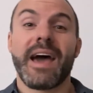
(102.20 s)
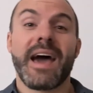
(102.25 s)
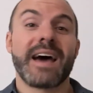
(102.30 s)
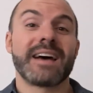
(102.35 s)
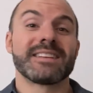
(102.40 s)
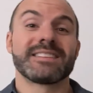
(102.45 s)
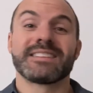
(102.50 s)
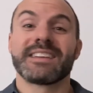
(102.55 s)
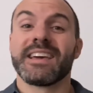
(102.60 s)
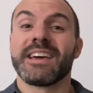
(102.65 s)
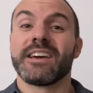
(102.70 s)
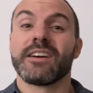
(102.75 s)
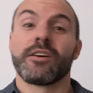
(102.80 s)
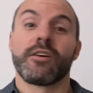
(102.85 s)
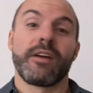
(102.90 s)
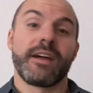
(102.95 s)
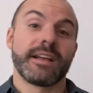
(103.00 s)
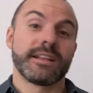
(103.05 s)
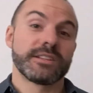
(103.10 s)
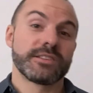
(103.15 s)
asking
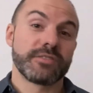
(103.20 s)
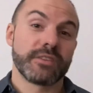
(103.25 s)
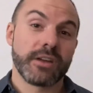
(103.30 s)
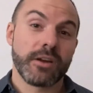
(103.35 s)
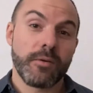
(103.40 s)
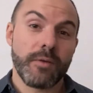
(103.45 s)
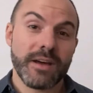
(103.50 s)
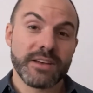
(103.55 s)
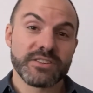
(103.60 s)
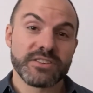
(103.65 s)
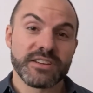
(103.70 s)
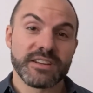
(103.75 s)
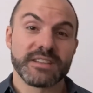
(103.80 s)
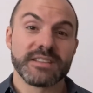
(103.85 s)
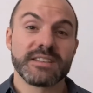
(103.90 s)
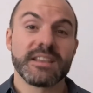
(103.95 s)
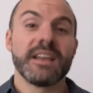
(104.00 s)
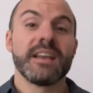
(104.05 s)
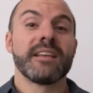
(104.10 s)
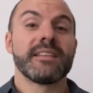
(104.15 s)
or answering
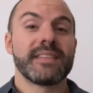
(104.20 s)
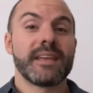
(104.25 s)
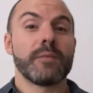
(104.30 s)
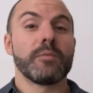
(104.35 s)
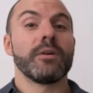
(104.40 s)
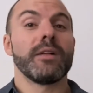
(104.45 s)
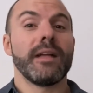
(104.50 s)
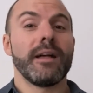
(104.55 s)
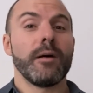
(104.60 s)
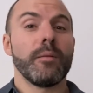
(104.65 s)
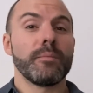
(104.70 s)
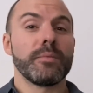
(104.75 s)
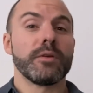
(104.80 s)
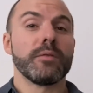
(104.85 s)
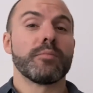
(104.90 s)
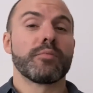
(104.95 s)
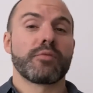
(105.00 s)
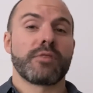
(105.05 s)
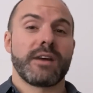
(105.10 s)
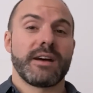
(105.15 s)
questions that will help you
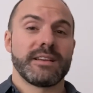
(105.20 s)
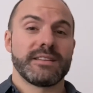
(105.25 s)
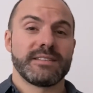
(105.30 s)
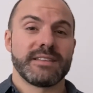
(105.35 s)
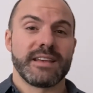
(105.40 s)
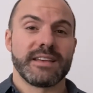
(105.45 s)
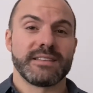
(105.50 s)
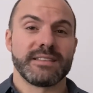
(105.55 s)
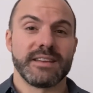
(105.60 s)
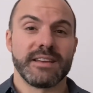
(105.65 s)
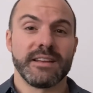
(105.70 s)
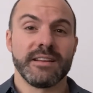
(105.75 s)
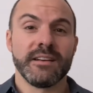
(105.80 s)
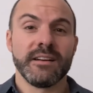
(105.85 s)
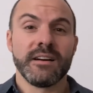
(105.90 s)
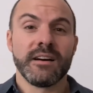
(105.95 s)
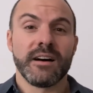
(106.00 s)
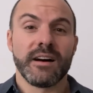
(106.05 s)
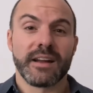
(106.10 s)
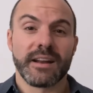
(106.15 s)
process it
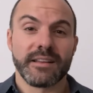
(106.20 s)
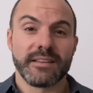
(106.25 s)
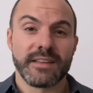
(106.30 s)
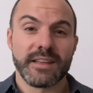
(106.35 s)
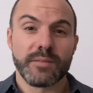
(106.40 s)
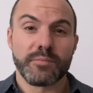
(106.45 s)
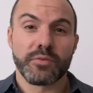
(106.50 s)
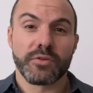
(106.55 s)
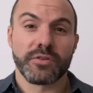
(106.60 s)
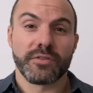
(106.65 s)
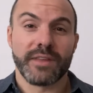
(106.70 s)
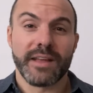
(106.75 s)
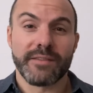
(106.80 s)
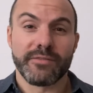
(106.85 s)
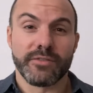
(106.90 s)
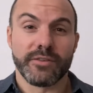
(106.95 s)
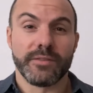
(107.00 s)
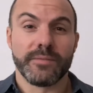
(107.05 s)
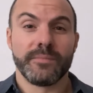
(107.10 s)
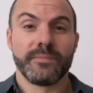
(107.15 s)
on a deeper
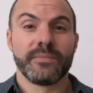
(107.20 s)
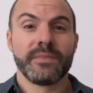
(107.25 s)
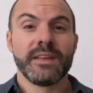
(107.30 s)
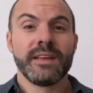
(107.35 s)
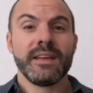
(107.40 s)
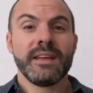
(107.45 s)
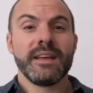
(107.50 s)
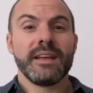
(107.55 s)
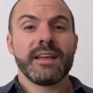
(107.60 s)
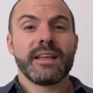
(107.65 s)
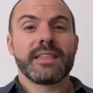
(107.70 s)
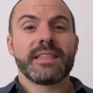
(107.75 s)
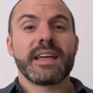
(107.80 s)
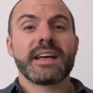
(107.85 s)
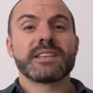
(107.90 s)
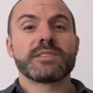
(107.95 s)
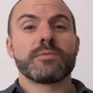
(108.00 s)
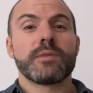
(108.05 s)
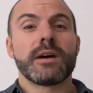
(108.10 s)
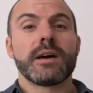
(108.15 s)
level.
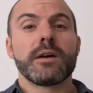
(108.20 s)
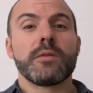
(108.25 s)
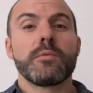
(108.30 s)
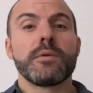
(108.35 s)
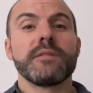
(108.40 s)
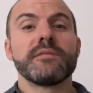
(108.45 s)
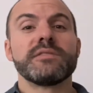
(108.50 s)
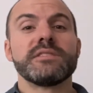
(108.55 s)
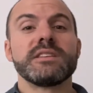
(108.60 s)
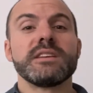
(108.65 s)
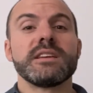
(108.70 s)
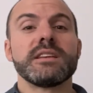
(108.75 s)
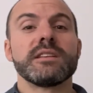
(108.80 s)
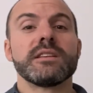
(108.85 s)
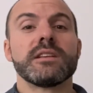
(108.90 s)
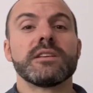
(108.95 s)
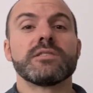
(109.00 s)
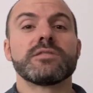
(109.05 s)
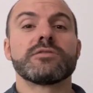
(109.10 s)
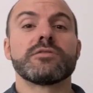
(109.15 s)
That's why we've
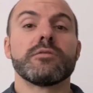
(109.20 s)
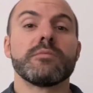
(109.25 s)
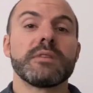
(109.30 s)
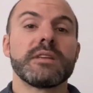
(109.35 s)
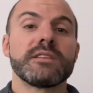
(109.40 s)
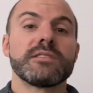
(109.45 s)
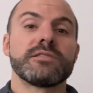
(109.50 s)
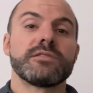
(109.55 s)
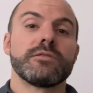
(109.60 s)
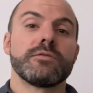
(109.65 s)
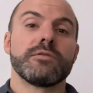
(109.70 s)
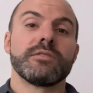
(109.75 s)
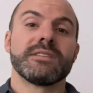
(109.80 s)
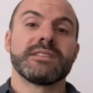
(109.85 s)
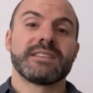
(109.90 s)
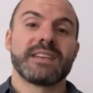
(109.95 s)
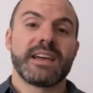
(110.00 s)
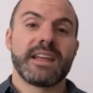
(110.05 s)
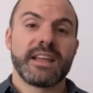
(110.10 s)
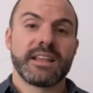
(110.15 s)
seen so many
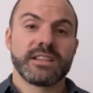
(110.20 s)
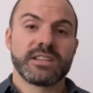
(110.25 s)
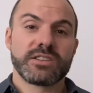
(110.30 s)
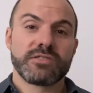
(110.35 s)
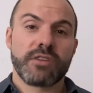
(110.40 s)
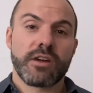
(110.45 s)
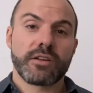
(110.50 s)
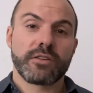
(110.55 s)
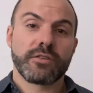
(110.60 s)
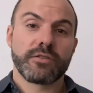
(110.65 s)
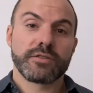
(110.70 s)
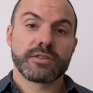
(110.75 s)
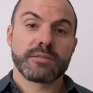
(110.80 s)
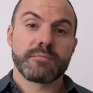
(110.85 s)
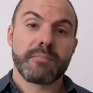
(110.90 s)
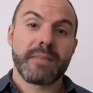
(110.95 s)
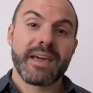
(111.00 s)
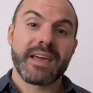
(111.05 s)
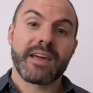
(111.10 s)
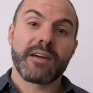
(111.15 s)
students and instructors
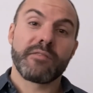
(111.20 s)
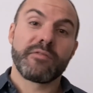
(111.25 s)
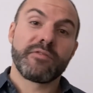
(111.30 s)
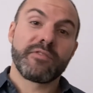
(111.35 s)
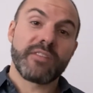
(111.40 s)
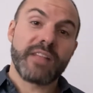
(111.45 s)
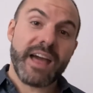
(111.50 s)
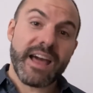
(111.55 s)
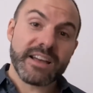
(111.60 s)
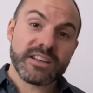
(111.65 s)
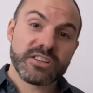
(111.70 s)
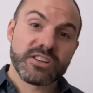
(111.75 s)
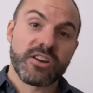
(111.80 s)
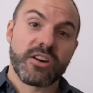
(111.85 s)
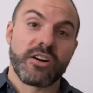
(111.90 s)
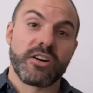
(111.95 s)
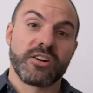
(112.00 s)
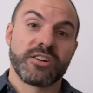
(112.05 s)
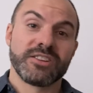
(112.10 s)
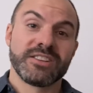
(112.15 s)
make
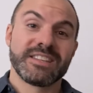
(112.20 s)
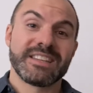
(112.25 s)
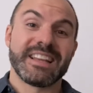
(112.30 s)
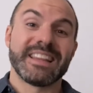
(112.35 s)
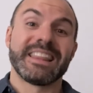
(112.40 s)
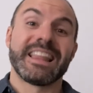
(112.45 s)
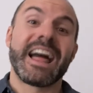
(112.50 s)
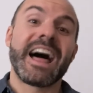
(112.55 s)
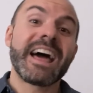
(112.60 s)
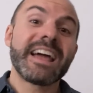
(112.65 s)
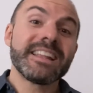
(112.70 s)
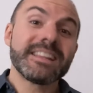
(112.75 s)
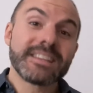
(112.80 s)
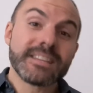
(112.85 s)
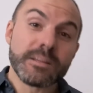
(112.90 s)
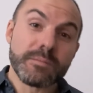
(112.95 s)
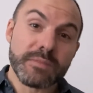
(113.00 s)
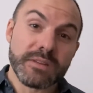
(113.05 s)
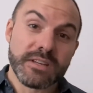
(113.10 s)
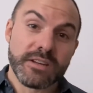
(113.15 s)
flashcards aligned to
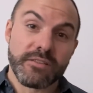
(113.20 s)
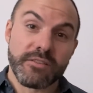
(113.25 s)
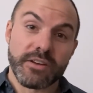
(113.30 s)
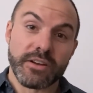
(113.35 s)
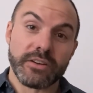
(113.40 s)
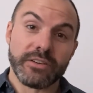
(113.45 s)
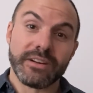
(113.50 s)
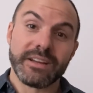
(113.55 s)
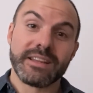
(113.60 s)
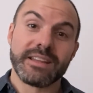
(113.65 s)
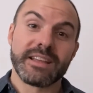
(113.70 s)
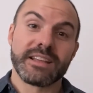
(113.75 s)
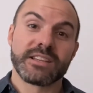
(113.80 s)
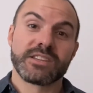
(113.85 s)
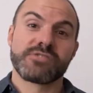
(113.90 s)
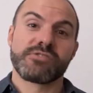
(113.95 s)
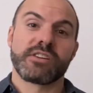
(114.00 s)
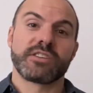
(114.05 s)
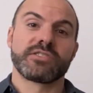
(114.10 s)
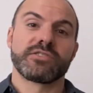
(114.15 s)
the material in the
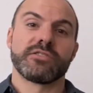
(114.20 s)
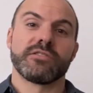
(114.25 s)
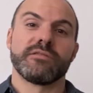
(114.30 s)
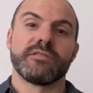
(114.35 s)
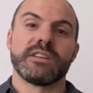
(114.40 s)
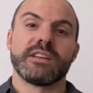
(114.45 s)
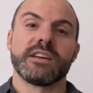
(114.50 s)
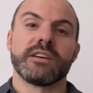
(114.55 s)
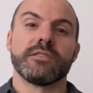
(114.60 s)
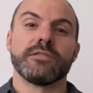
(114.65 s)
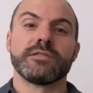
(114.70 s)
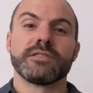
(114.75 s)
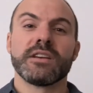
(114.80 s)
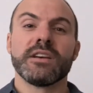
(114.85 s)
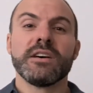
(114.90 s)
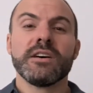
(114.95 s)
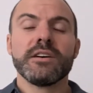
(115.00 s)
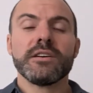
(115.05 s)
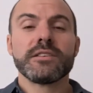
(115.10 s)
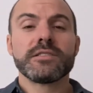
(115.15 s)
instructional videos
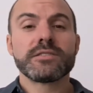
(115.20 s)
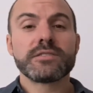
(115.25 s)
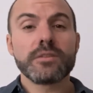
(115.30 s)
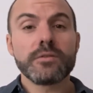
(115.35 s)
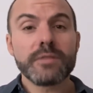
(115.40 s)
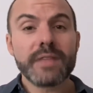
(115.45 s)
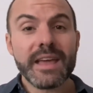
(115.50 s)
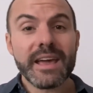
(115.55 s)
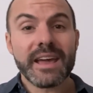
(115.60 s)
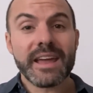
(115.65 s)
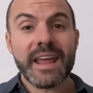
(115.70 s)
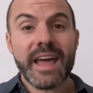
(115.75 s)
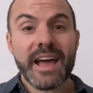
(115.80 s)
so they can